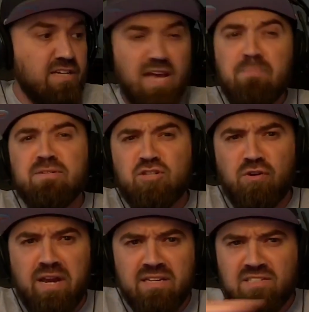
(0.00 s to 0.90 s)

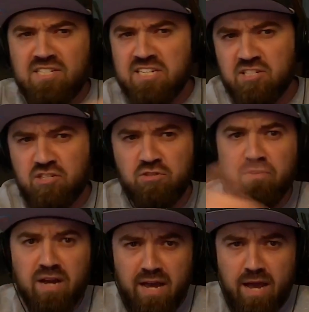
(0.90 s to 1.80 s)
Episode 8. Season 2.
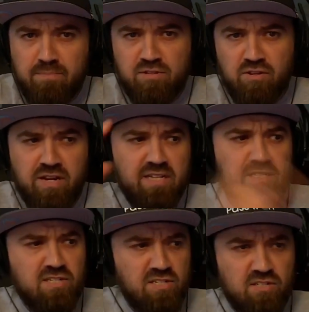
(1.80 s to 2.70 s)
Episode 8.
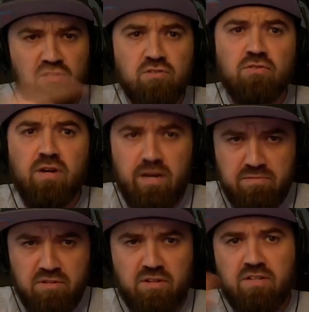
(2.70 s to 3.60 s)
Season 2.
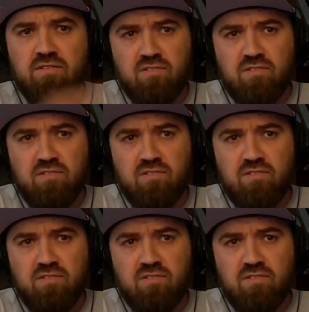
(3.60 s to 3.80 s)
Episode 8.